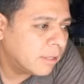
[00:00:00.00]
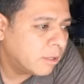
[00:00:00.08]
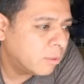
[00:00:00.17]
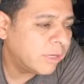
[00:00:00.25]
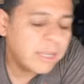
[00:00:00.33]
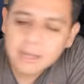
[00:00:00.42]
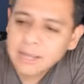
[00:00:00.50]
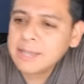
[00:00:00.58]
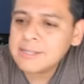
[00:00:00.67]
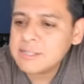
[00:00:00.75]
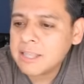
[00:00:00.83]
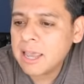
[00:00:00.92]
What do you
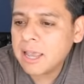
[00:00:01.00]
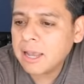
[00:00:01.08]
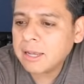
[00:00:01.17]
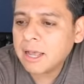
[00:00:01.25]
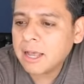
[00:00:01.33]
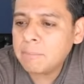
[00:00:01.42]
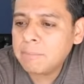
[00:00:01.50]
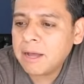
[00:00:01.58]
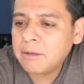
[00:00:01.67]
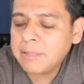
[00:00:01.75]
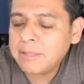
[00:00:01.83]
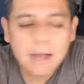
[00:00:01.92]
guys think
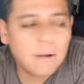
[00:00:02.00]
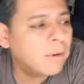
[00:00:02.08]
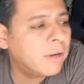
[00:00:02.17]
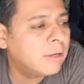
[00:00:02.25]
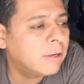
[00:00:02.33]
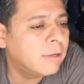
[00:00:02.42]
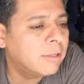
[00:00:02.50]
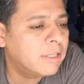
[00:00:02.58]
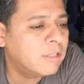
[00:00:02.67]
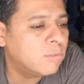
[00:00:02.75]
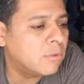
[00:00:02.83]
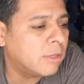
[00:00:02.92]
about that one or
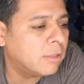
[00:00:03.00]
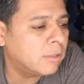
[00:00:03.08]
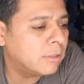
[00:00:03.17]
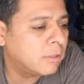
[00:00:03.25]
this one?